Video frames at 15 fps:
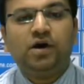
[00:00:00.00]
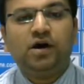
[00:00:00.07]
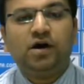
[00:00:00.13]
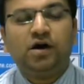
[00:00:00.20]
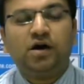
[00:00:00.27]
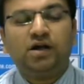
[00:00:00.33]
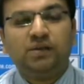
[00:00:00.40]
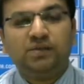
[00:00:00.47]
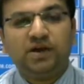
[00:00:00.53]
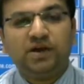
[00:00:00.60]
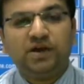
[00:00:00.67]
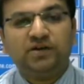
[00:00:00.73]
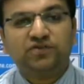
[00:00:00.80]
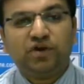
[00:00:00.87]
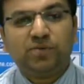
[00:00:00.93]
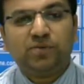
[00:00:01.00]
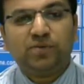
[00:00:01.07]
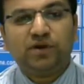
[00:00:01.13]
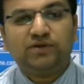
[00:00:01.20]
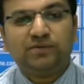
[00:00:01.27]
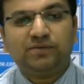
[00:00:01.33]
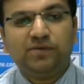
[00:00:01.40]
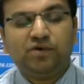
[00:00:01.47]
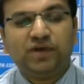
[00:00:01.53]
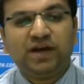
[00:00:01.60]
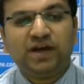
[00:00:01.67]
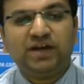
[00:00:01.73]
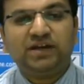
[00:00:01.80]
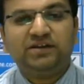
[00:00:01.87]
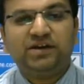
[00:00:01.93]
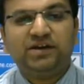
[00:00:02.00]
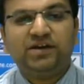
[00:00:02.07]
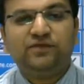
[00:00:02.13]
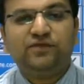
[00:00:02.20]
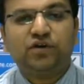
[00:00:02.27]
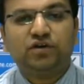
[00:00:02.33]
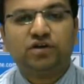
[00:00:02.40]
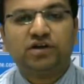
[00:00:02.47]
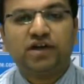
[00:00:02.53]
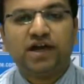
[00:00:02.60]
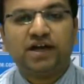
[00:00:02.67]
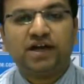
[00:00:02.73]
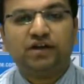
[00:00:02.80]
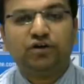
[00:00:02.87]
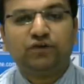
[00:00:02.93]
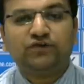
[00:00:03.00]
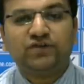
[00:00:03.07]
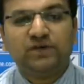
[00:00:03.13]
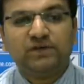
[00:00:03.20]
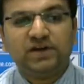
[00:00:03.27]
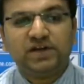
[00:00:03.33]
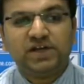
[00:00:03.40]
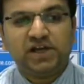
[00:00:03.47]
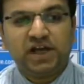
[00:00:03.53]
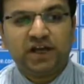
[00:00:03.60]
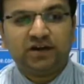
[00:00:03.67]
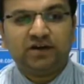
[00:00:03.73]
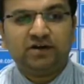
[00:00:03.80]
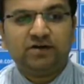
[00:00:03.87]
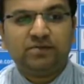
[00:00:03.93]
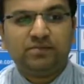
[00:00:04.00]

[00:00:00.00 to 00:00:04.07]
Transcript: uh, keeping a stop loss above 83 for the target of 78.